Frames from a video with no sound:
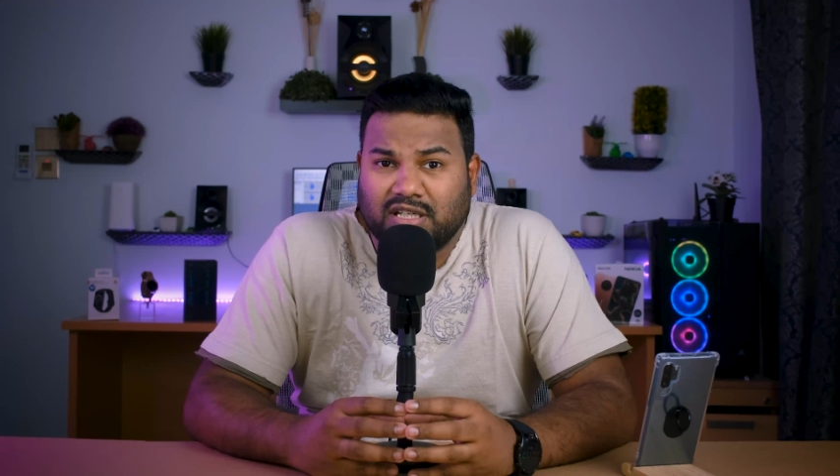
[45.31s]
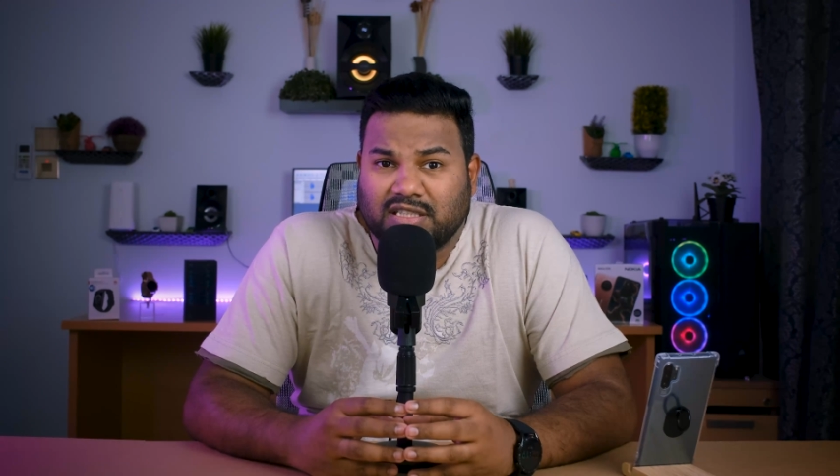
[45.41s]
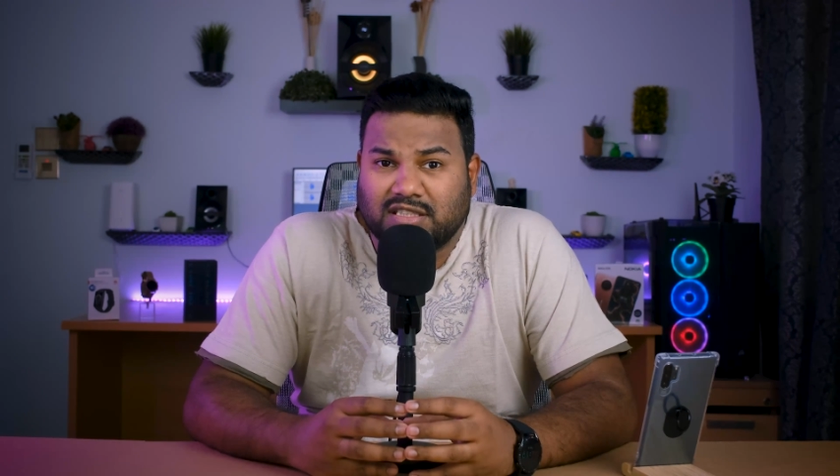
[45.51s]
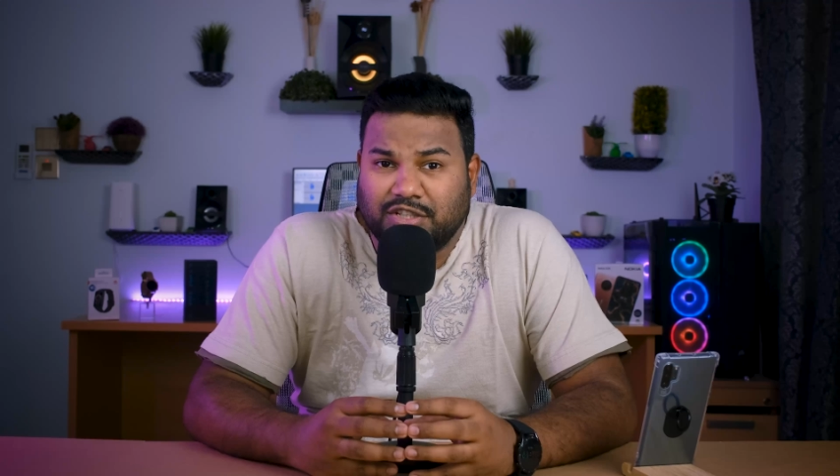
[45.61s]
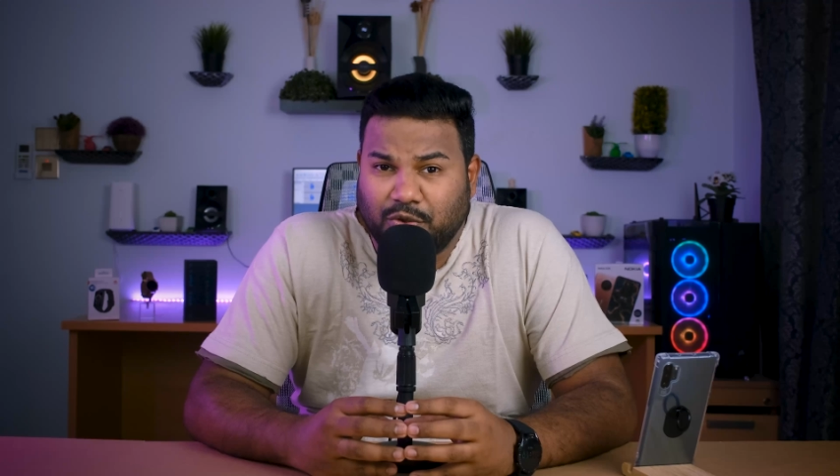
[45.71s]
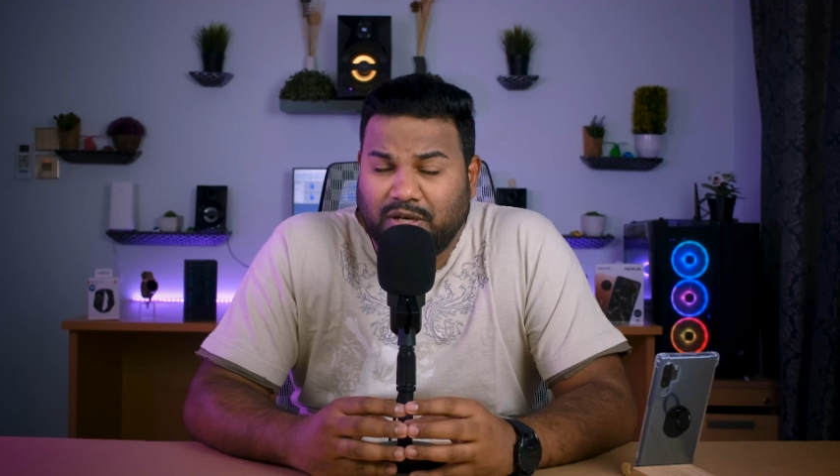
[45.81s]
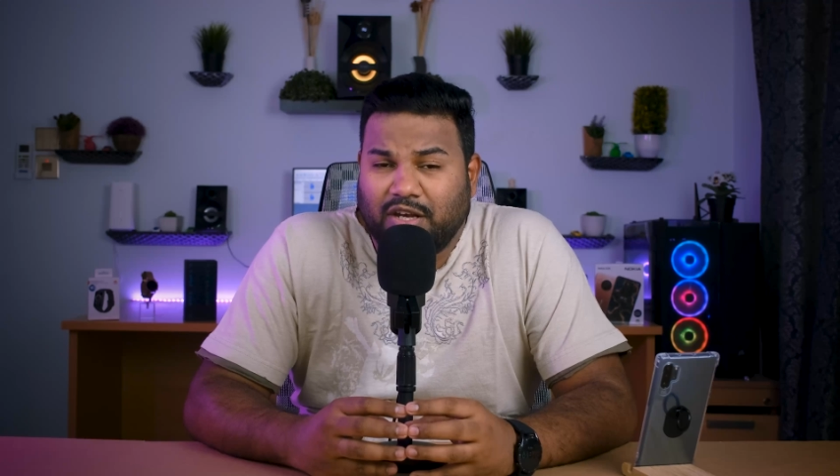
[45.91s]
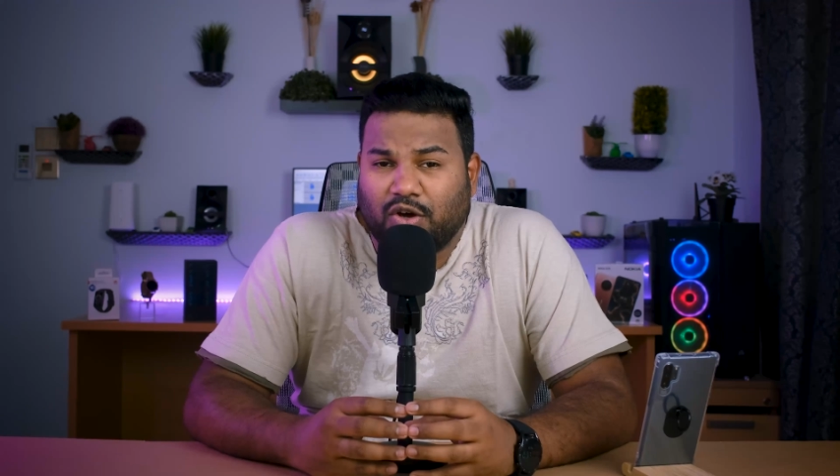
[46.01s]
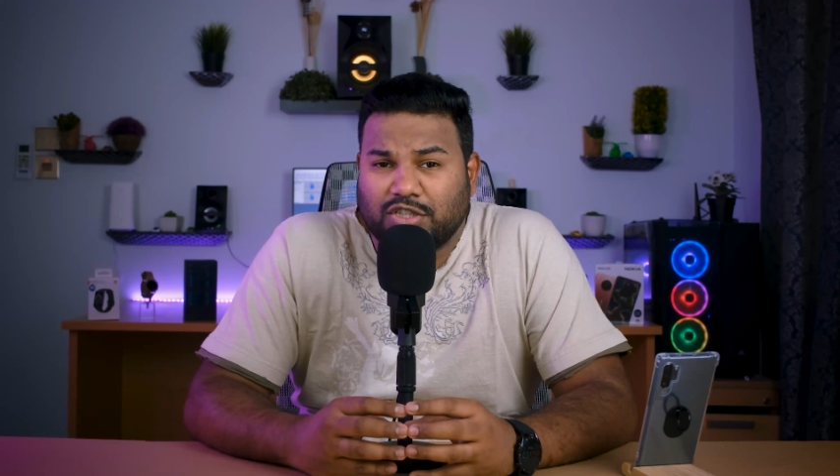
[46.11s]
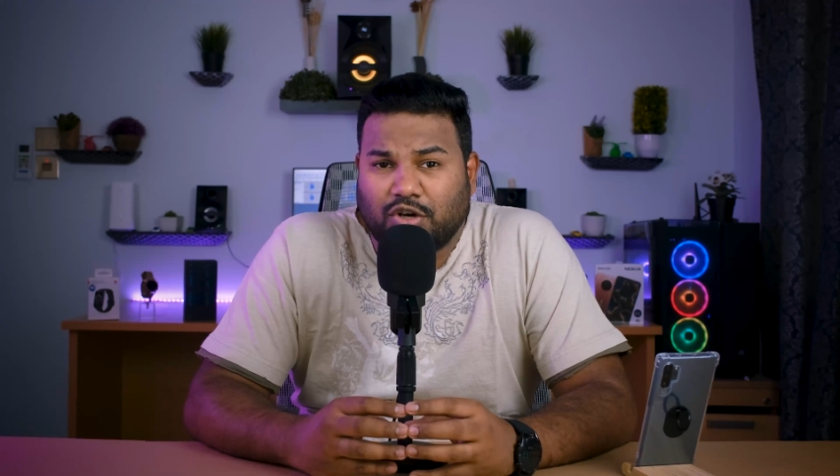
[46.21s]
this newly
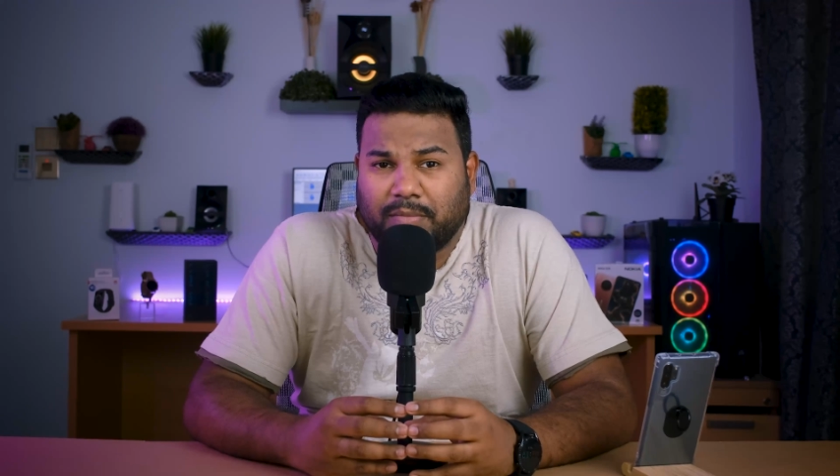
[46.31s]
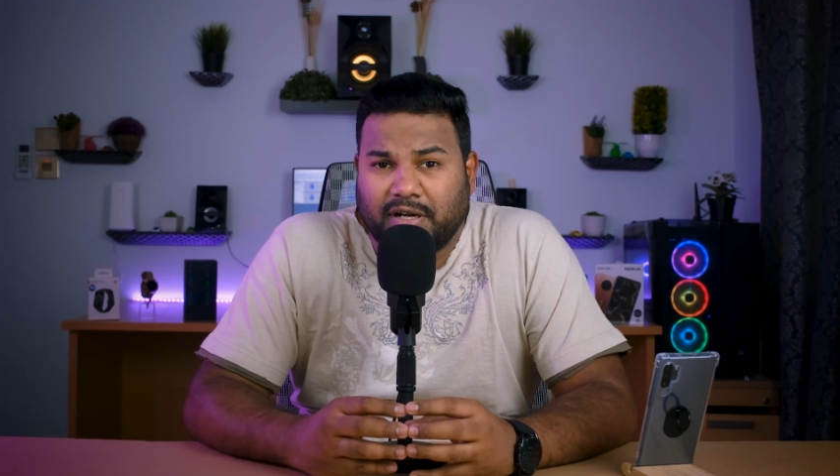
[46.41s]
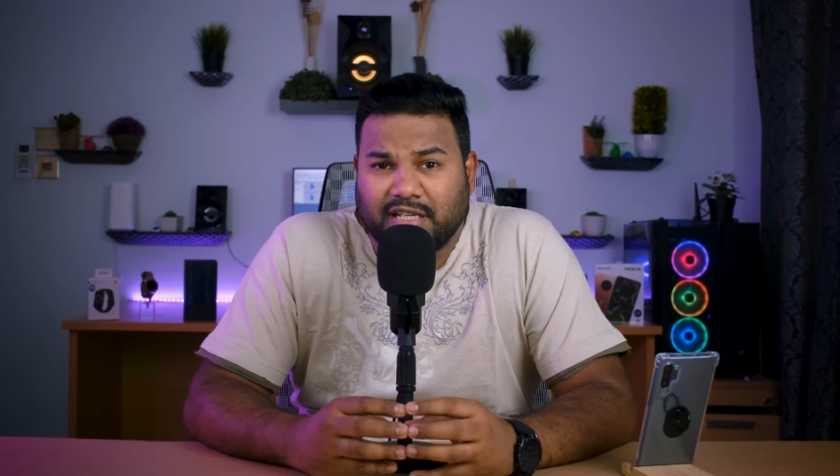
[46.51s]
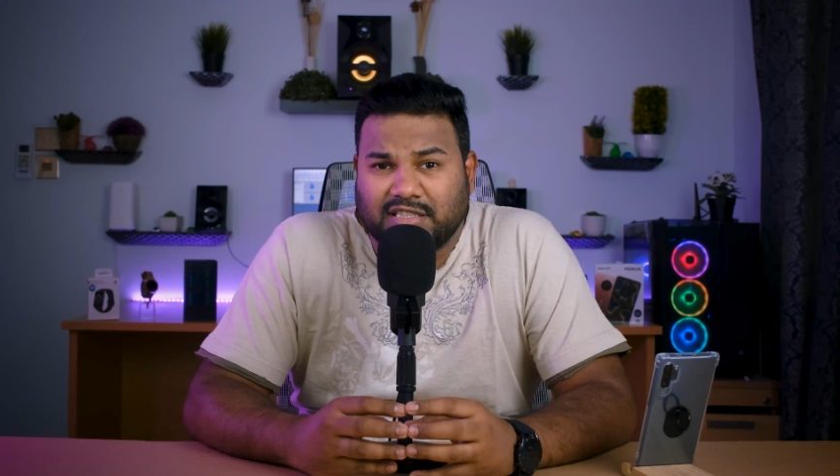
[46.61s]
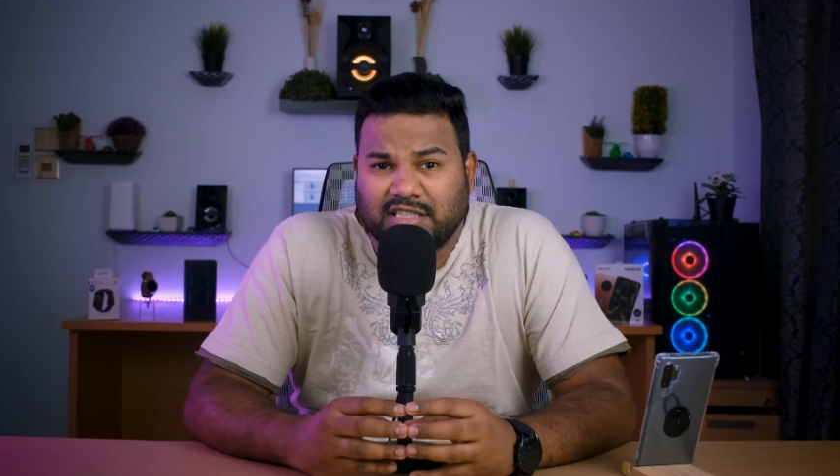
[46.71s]
launched operating